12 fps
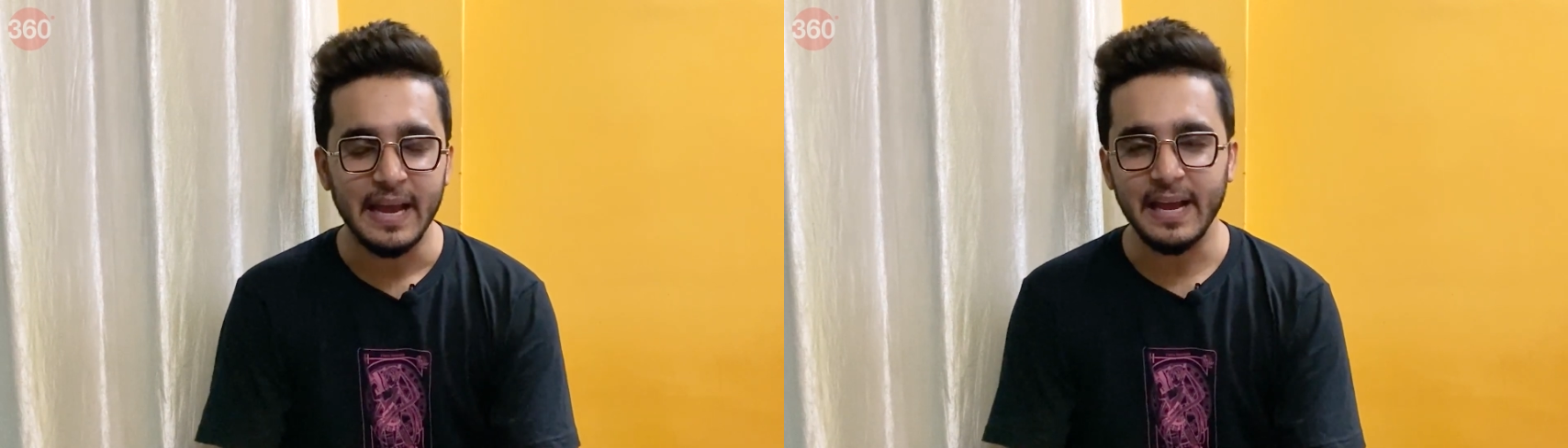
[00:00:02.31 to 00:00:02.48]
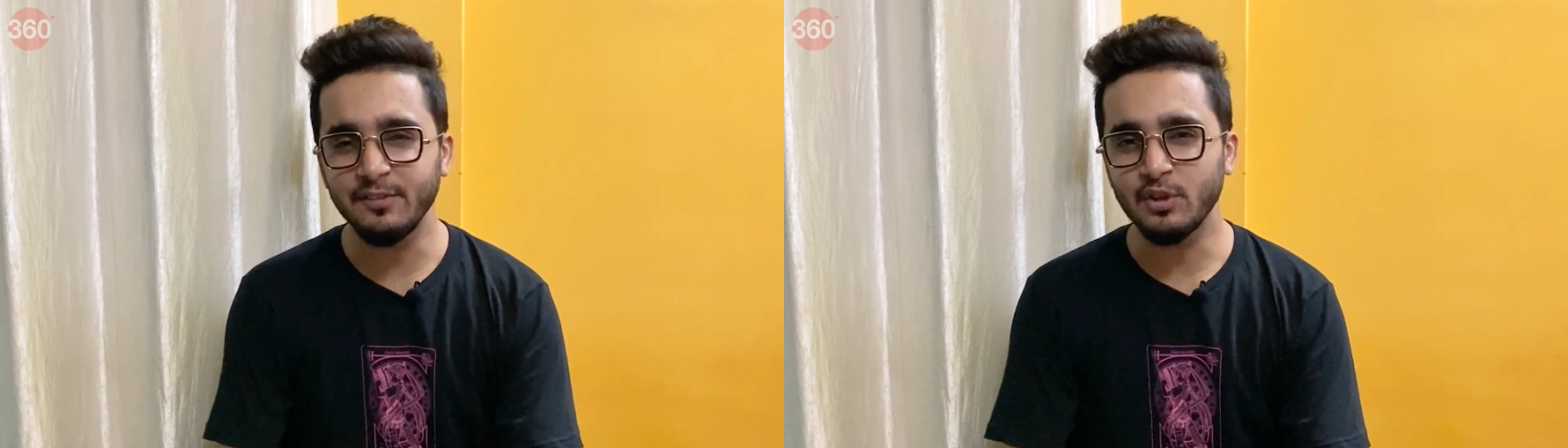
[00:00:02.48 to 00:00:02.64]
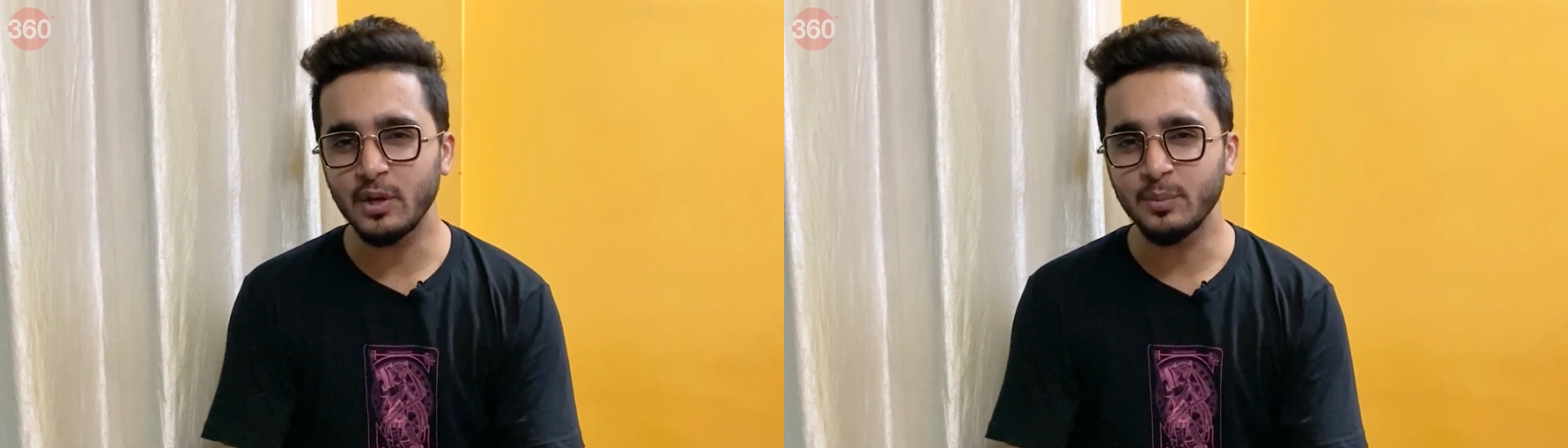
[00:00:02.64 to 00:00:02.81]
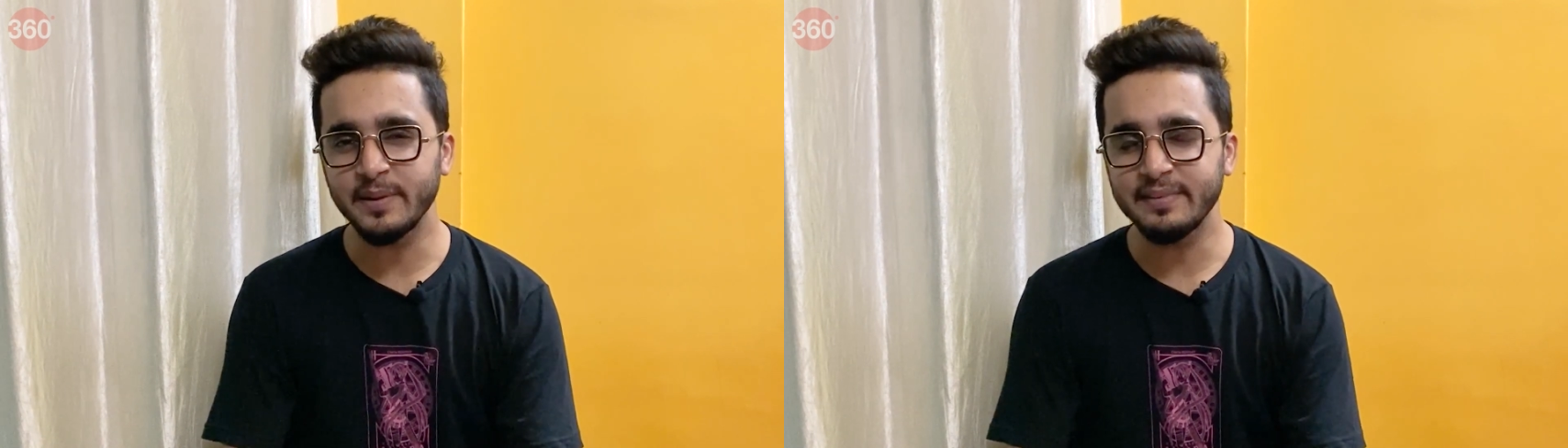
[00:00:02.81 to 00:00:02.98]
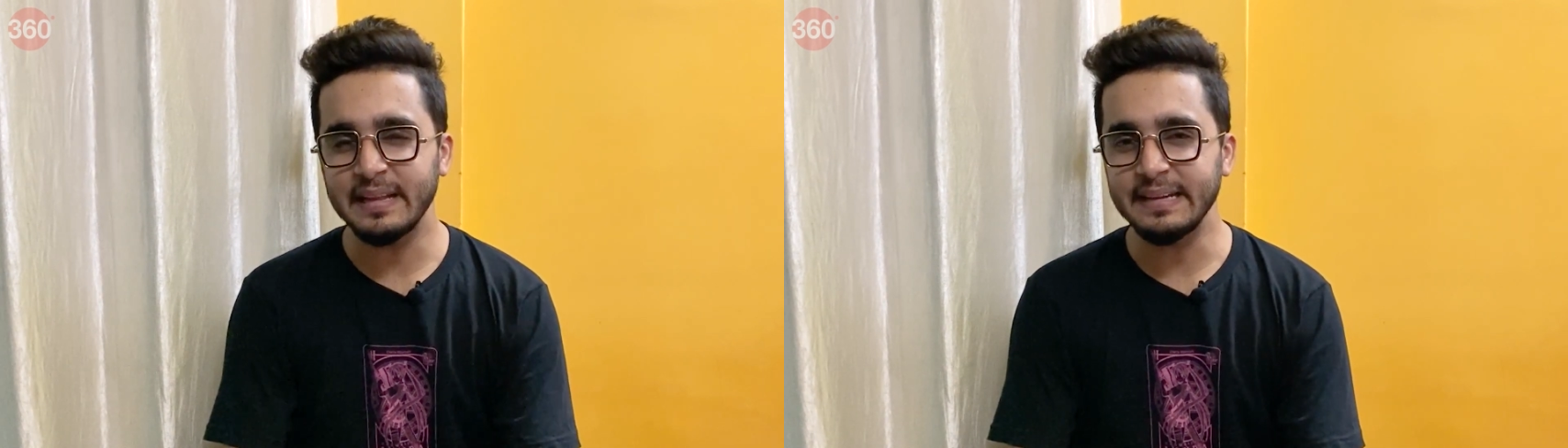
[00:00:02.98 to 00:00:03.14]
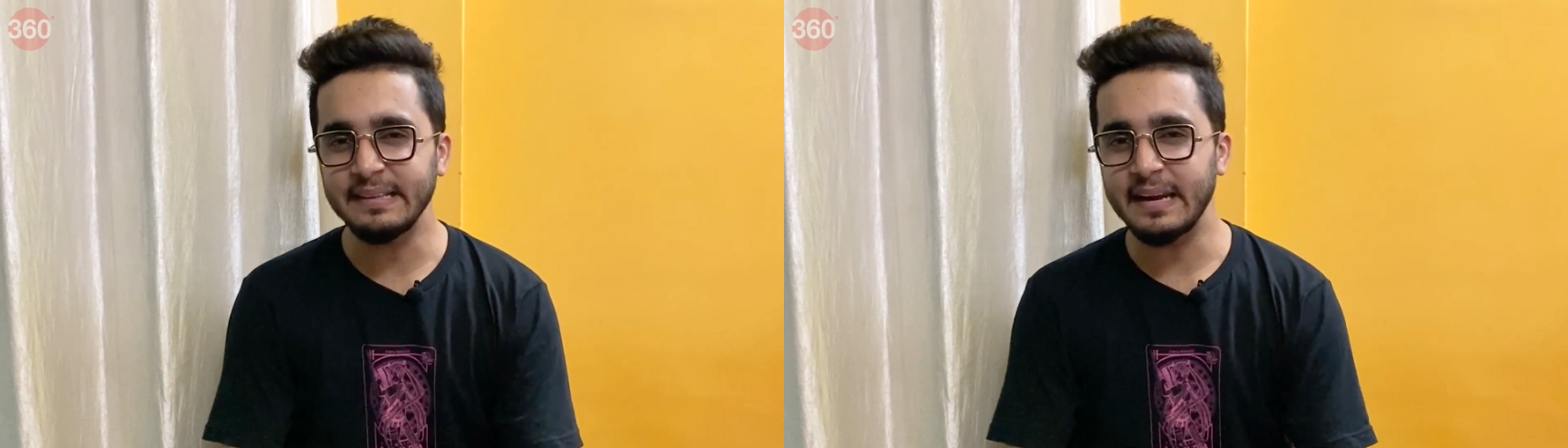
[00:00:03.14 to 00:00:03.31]
It's
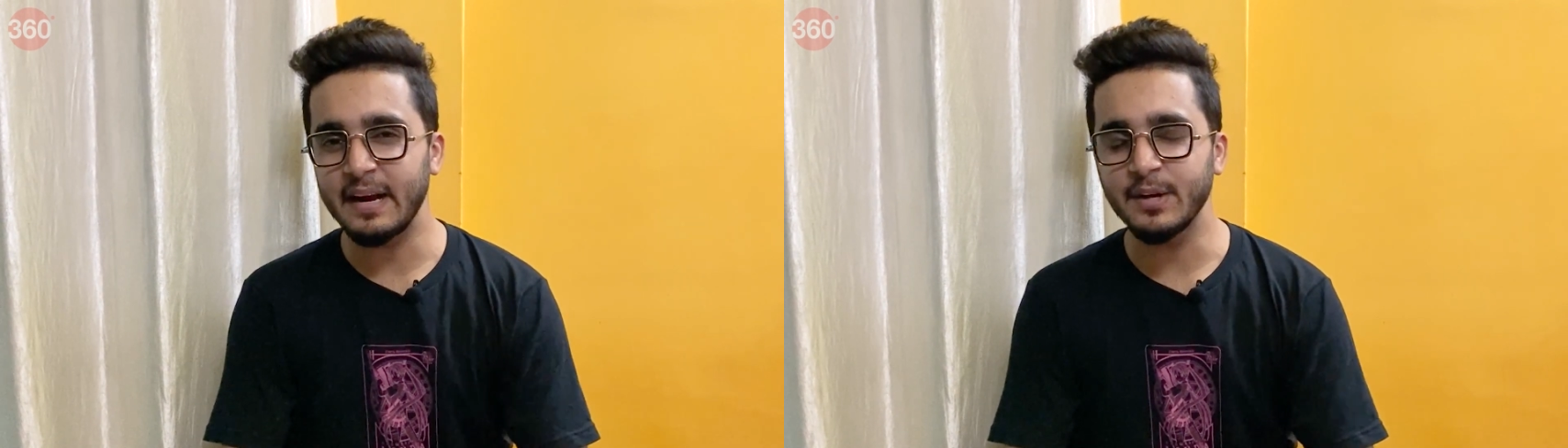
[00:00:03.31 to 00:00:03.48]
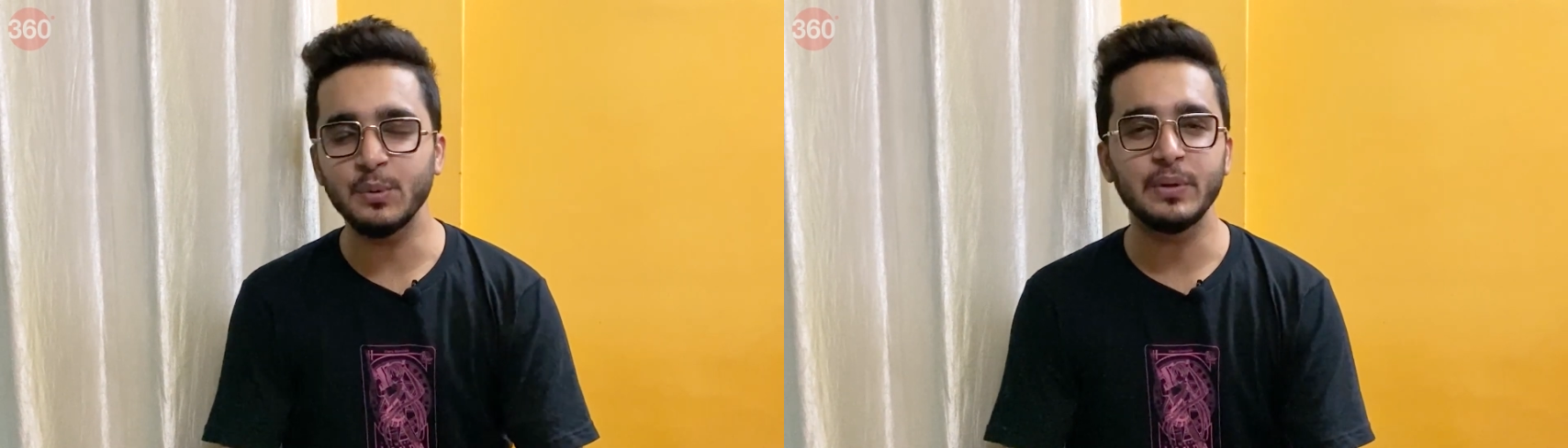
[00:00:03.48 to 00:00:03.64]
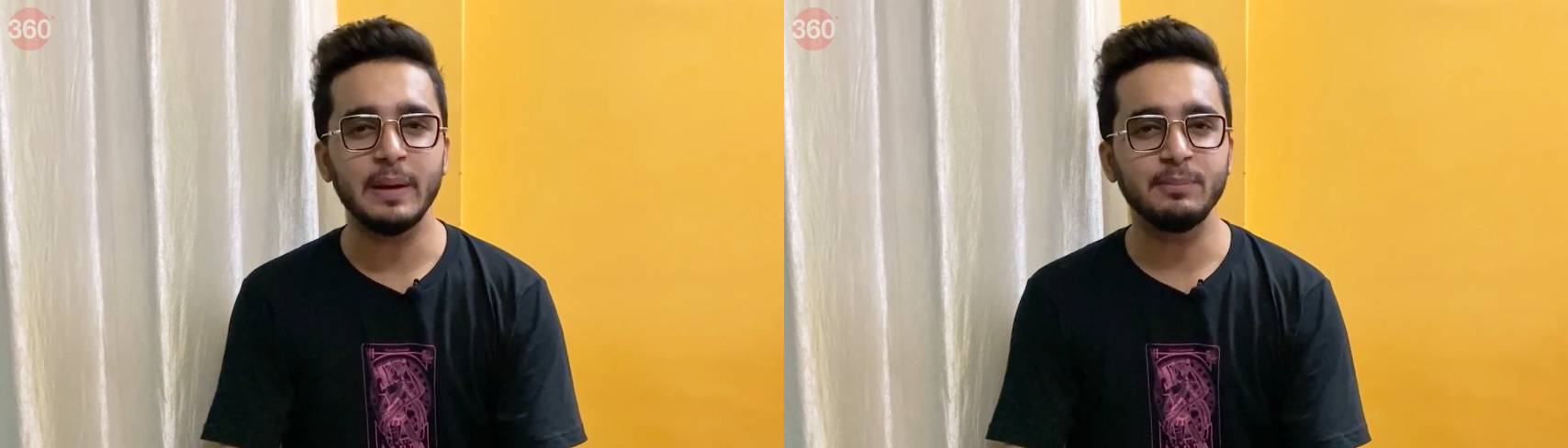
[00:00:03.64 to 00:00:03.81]
always like there are two